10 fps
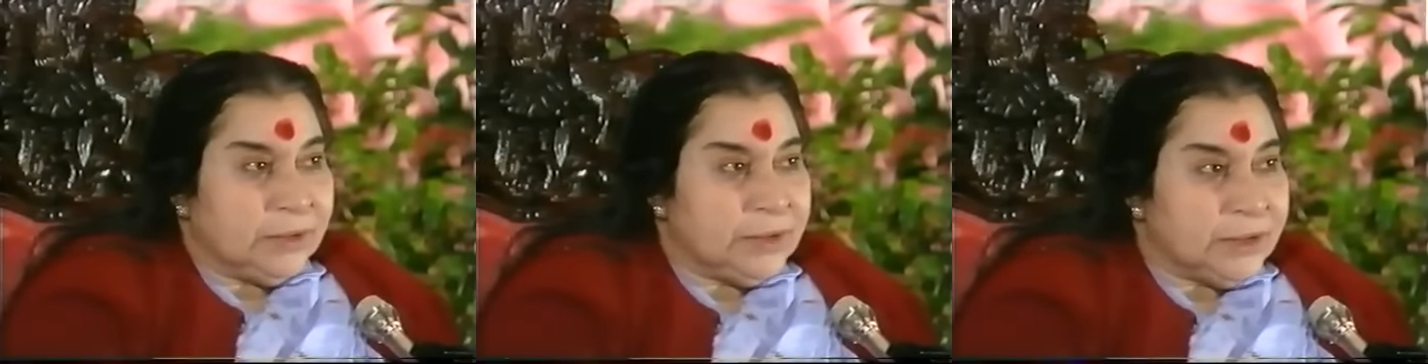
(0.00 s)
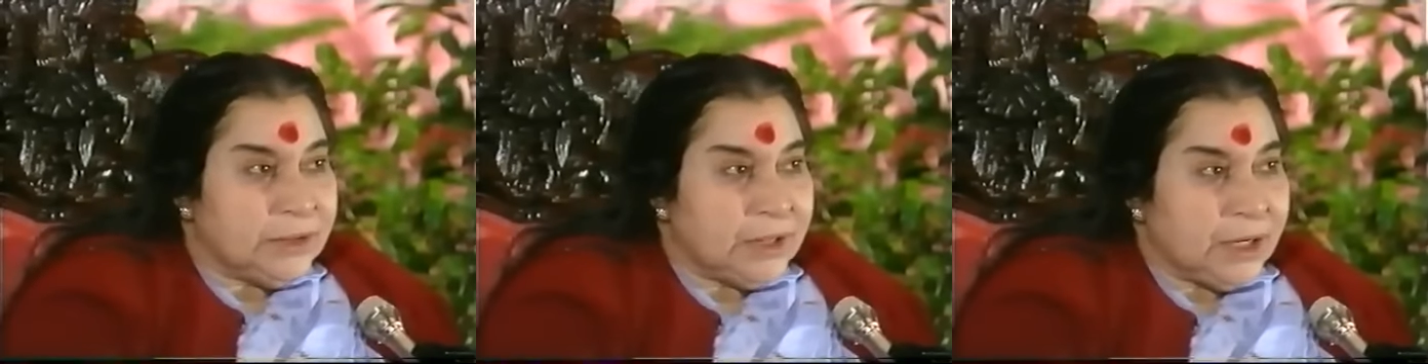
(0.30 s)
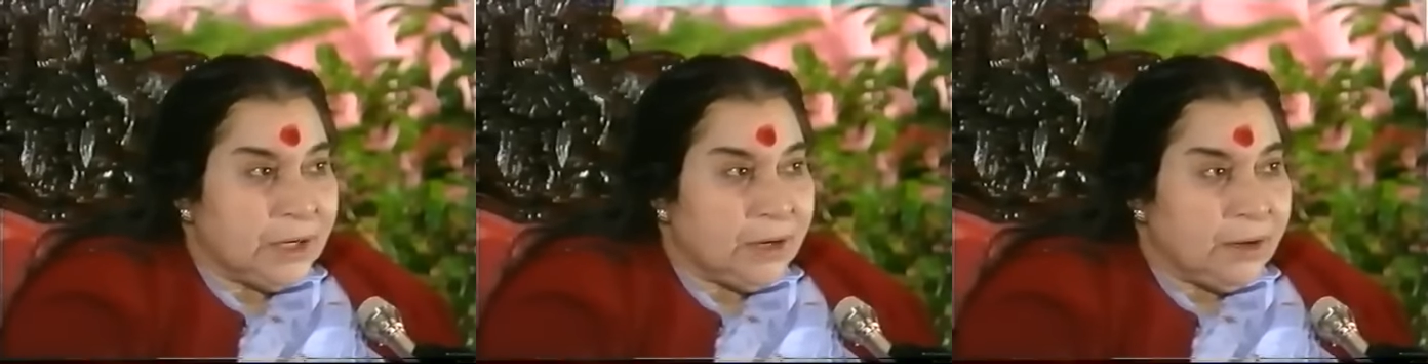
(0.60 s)

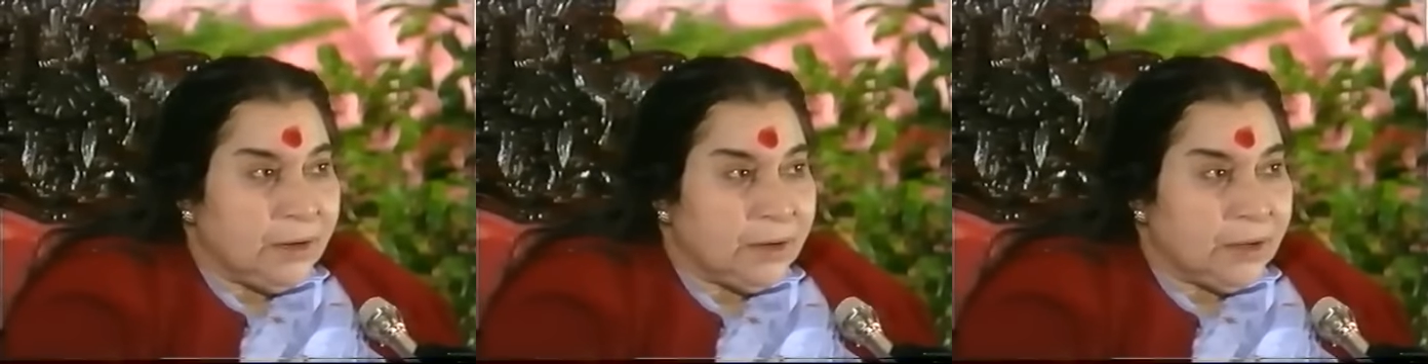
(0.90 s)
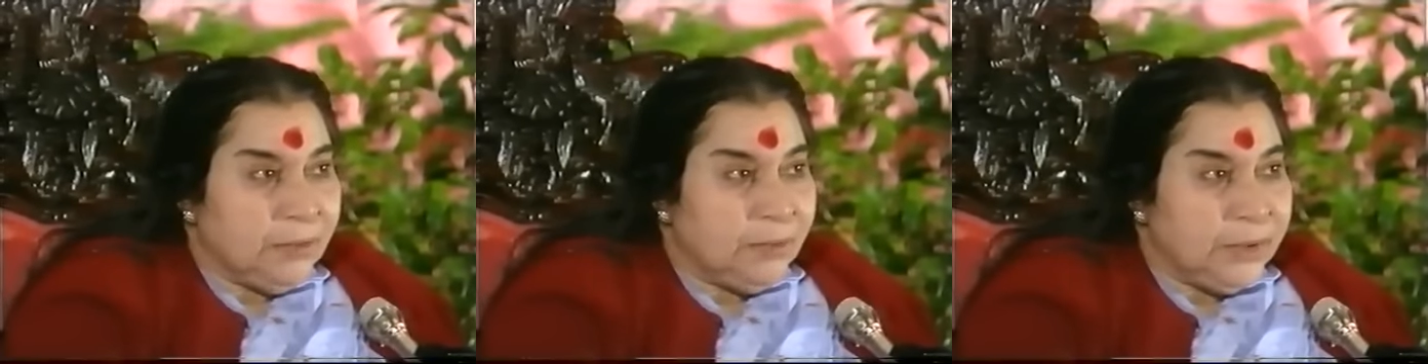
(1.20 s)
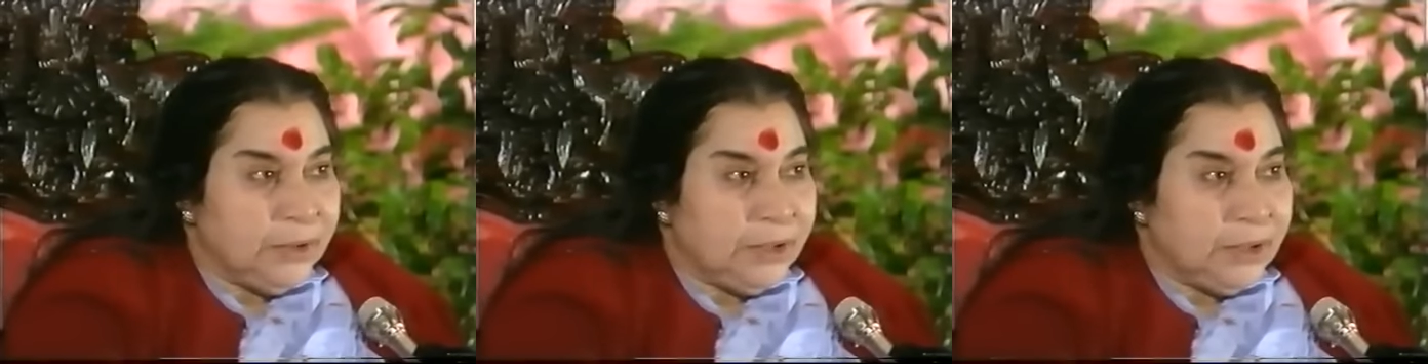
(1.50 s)
Sahastrara
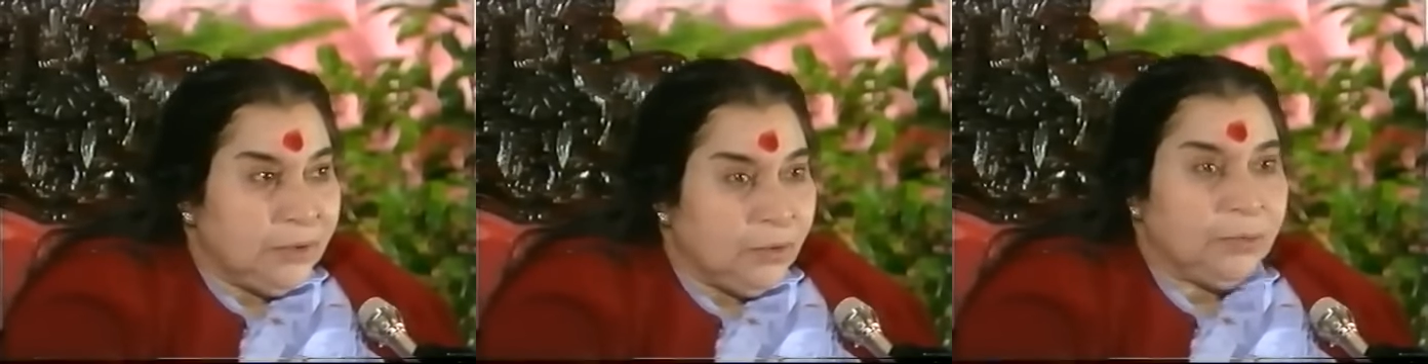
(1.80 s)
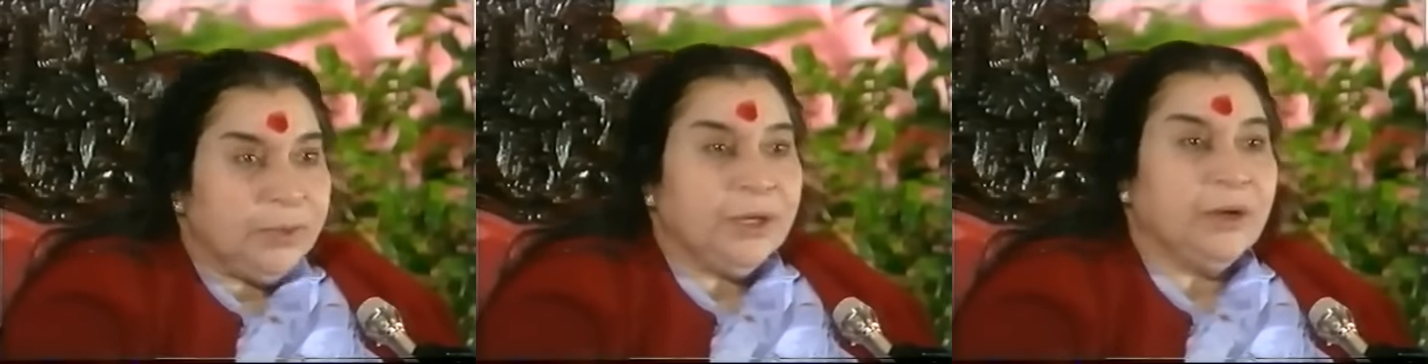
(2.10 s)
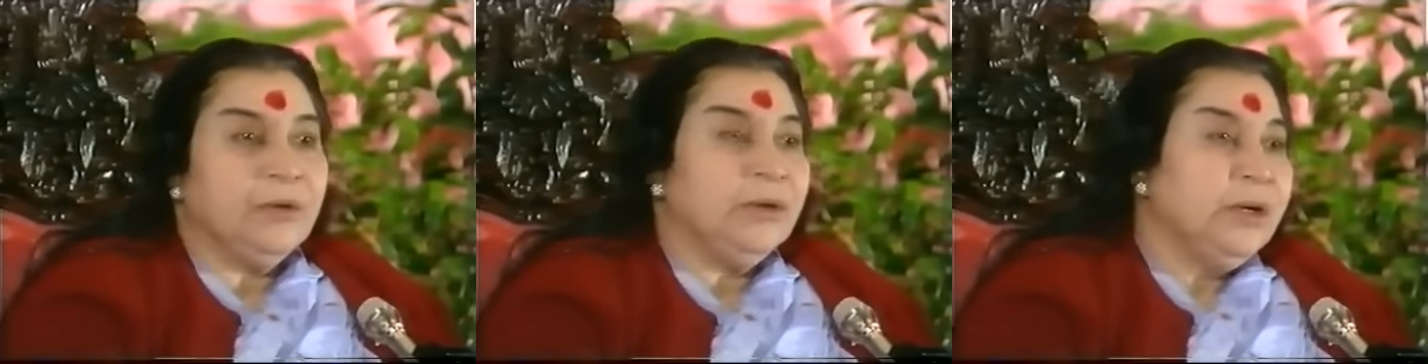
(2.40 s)
completely
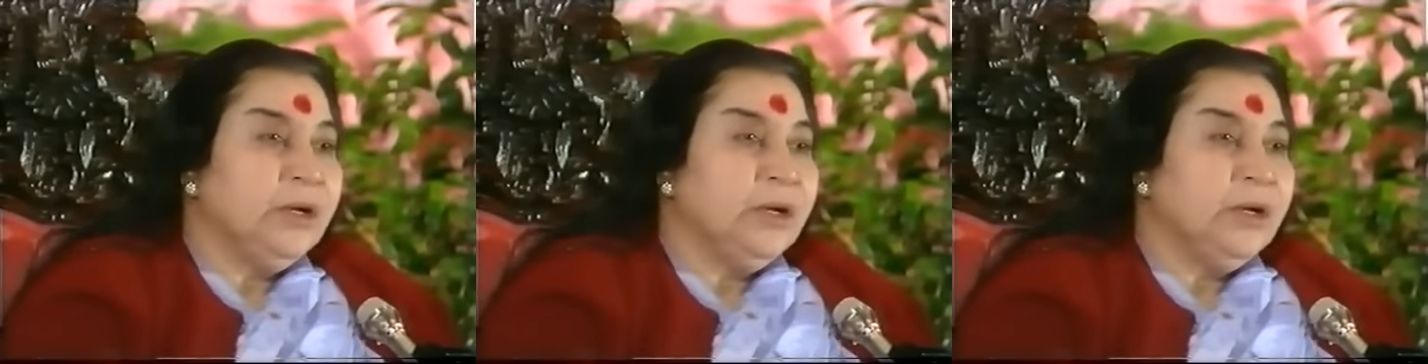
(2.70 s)
opened out.